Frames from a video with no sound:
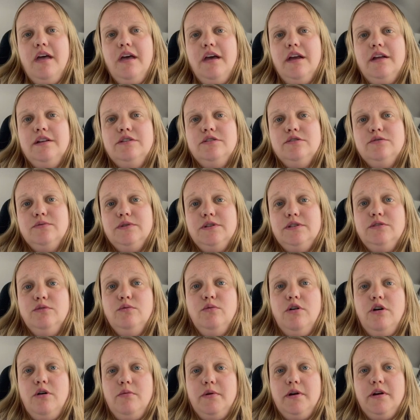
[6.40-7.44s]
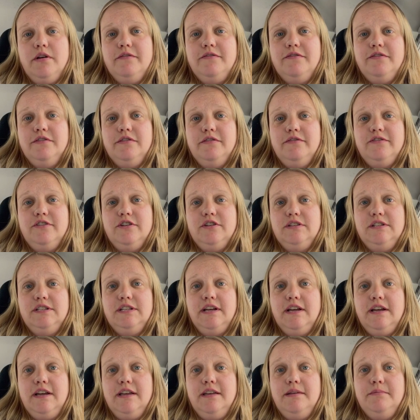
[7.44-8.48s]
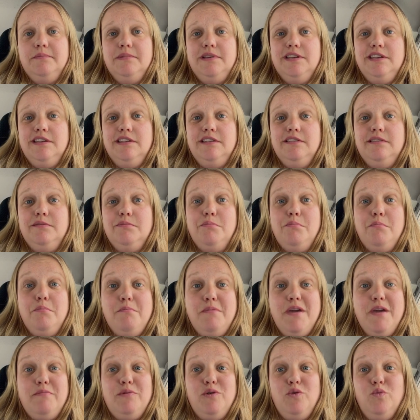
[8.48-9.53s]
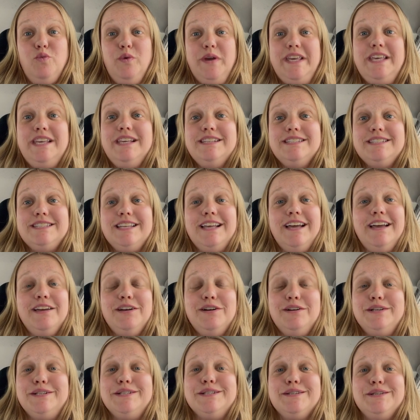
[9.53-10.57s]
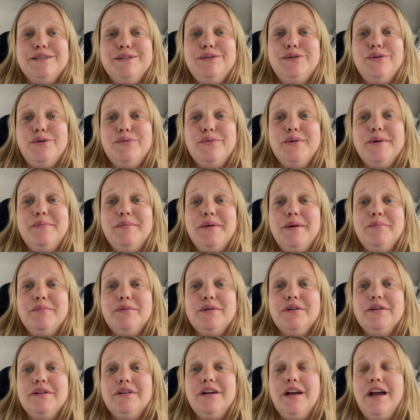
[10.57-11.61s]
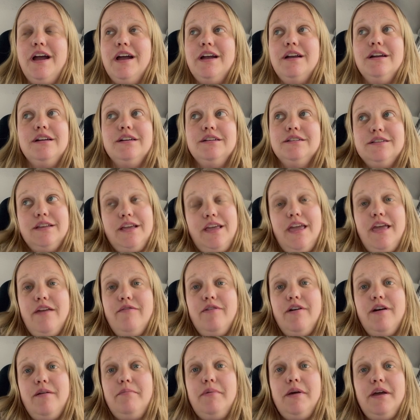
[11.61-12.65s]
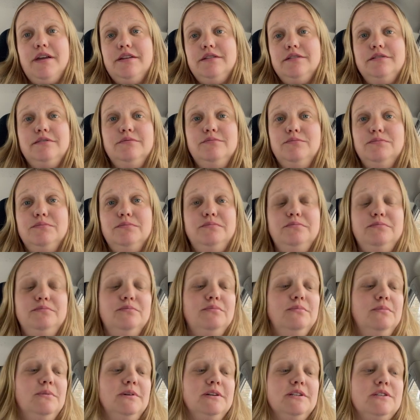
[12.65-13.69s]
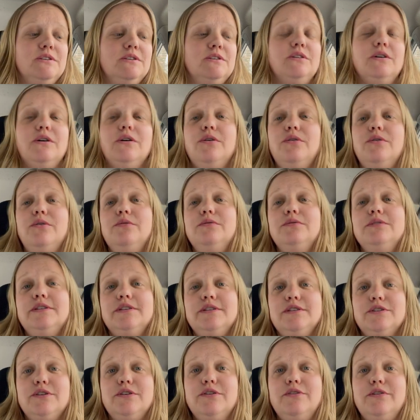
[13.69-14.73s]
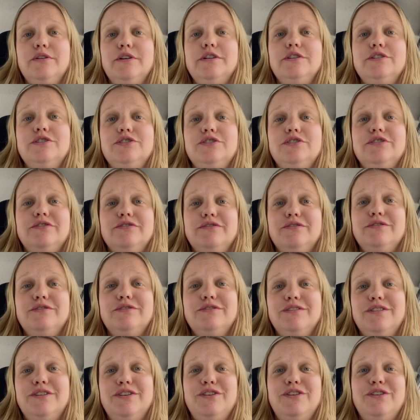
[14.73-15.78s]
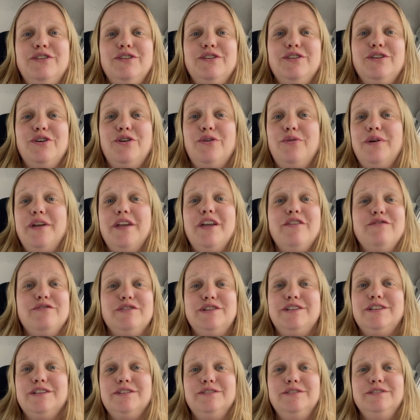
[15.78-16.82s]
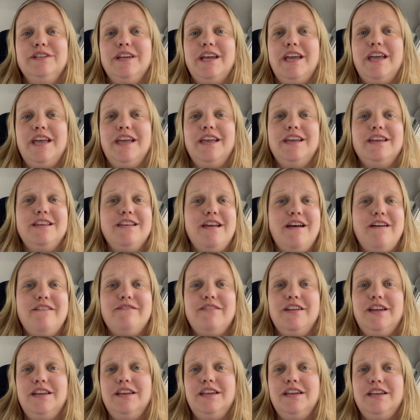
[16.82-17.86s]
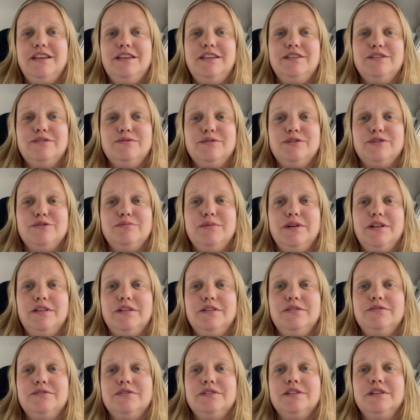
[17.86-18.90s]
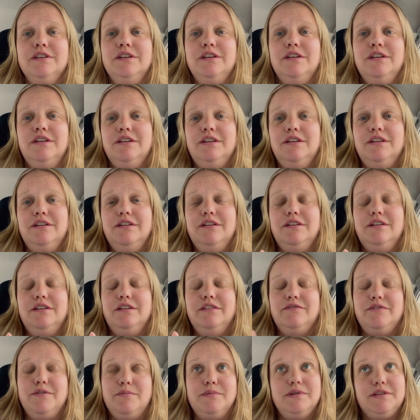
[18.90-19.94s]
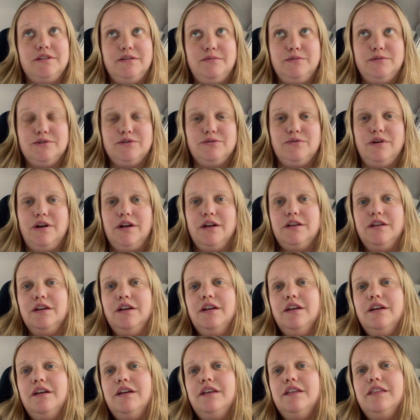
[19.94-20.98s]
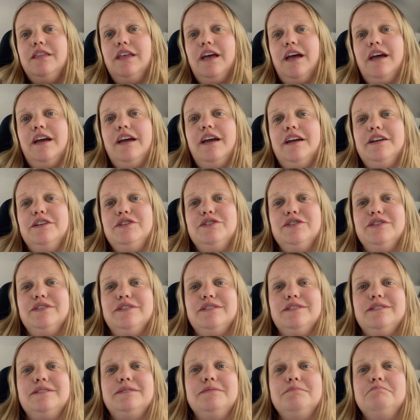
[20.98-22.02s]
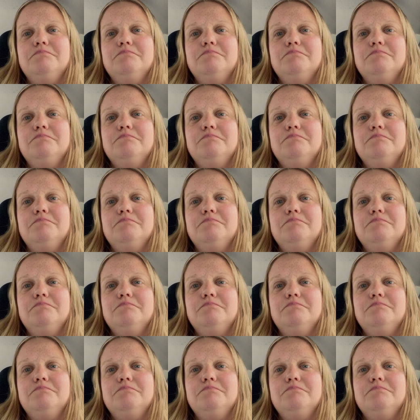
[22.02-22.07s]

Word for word: I just went to Walmart for the first time in maybe weeks. I honestly don't remember because I, I gave up. I was so discouraged going every single day and not finding any Squishmallows from the Summer Squad that I just